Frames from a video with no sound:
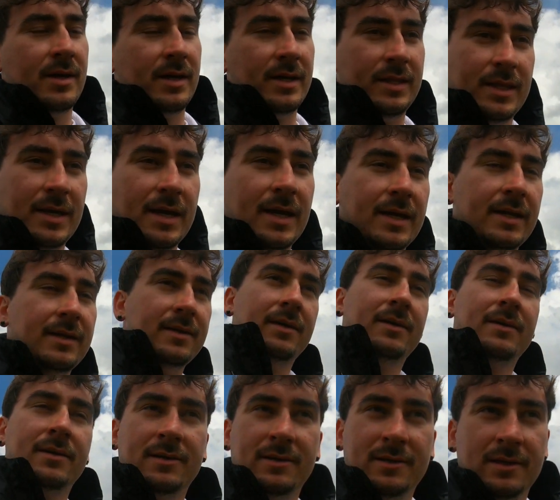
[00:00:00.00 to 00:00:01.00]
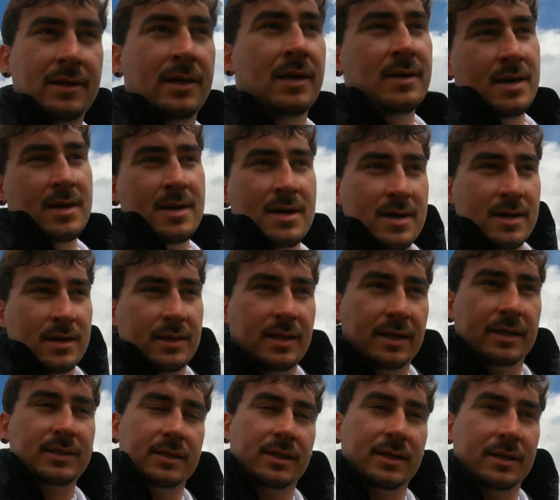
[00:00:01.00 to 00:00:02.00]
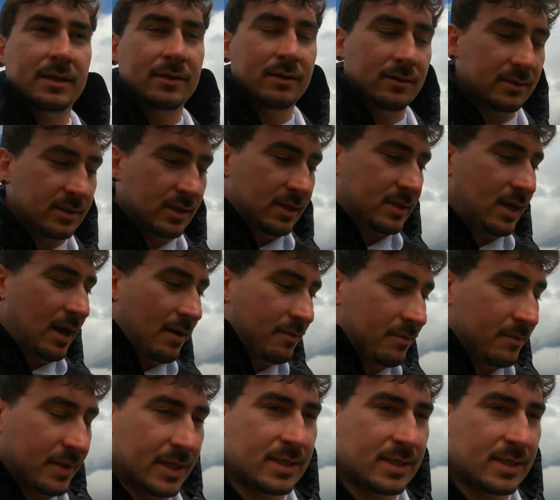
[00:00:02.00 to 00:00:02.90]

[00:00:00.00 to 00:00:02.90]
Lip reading: and then next thing you know, it was on top of